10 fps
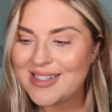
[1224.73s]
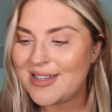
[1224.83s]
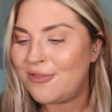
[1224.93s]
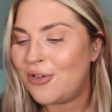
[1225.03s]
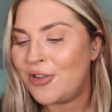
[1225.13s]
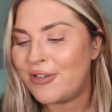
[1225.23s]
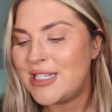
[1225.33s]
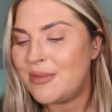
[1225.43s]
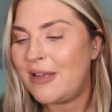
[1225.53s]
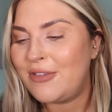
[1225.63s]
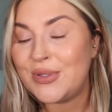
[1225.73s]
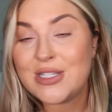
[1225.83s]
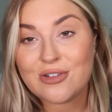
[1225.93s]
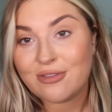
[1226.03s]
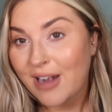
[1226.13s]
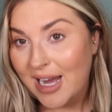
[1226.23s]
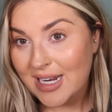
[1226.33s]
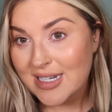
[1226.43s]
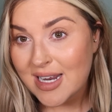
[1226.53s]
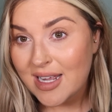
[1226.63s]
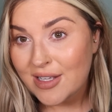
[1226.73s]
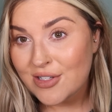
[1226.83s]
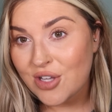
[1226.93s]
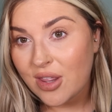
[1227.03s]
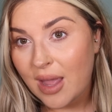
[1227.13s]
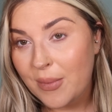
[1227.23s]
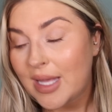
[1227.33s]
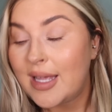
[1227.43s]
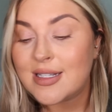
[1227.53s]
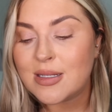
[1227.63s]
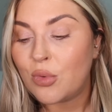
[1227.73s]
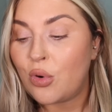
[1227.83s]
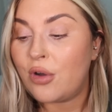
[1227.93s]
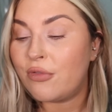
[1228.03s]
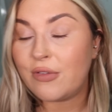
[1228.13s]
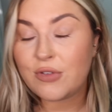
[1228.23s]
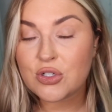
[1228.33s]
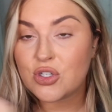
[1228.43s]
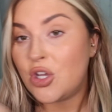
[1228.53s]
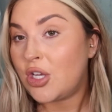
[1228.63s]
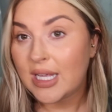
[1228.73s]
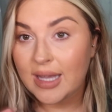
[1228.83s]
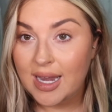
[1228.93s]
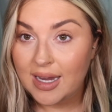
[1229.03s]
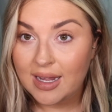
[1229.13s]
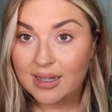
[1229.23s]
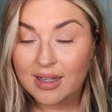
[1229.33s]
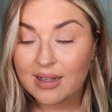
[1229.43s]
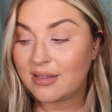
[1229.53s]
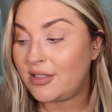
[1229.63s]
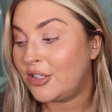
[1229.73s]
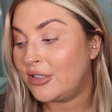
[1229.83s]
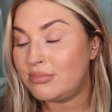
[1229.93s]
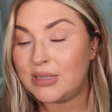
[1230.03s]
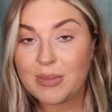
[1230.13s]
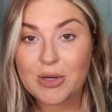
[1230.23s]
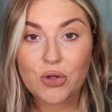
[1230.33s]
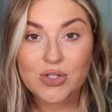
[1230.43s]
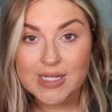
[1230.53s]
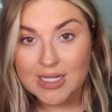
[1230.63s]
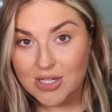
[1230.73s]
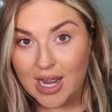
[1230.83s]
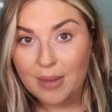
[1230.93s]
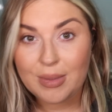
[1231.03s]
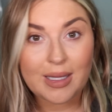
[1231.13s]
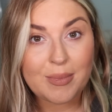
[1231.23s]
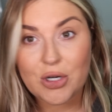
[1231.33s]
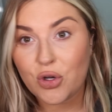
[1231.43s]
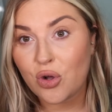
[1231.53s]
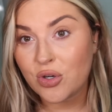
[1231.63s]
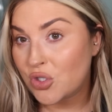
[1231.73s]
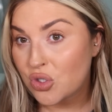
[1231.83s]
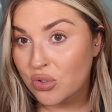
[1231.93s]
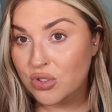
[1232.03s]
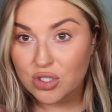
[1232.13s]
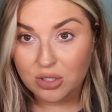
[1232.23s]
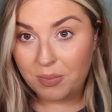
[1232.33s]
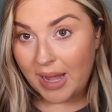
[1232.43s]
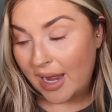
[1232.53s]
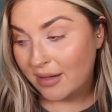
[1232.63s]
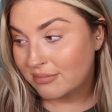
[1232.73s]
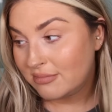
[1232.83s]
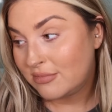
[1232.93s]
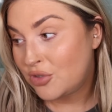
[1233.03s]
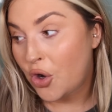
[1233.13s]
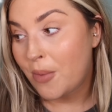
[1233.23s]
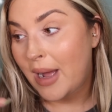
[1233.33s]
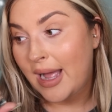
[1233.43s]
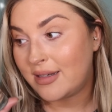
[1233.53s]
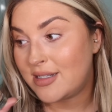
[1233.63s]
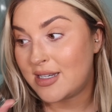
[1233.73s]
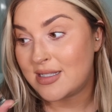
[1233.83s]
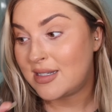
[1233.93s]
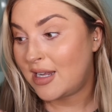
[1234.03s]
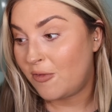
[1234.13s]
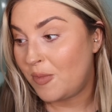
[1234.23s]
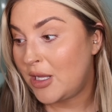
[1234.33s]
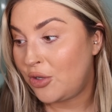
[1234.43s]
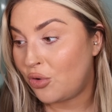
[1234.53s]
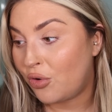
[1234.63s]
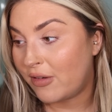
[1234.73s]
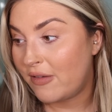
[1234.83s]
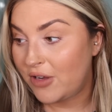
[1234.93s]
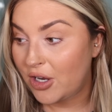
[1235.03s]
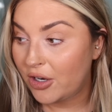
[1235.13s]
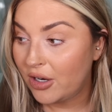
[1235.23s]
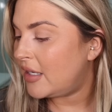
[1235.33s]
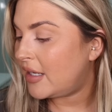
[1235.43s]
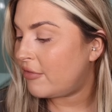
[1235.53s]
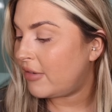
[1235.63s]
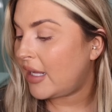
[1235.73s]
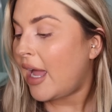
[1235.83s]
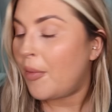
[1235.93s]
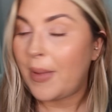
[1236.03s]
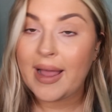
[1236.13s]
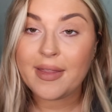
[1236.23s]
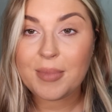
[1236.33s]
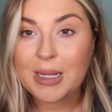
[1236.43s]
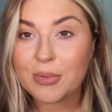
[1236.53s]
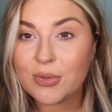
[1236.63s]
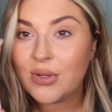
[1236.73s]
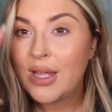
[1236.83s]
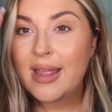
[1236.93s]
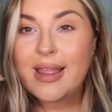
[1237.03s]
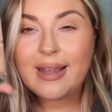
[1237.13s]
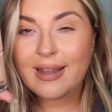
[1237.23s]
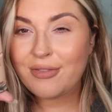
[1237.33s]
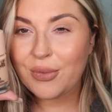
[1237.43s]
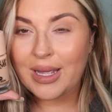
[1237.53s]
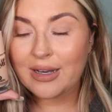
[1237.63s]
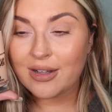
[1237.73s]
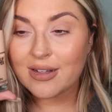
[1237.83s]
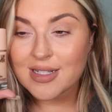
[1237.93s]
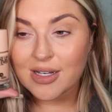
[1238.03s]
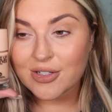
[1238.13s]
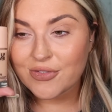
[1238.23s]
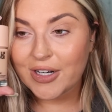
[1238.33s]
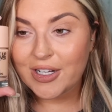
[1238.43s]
for the rest of my viewers to read, so that we can get some more reviews circulating. You know, let me know your skin type. Let me know your honest thoughts, good, bad. Don't mind. Just give me your review. It can really help out other people. Love the way it looks. It looks very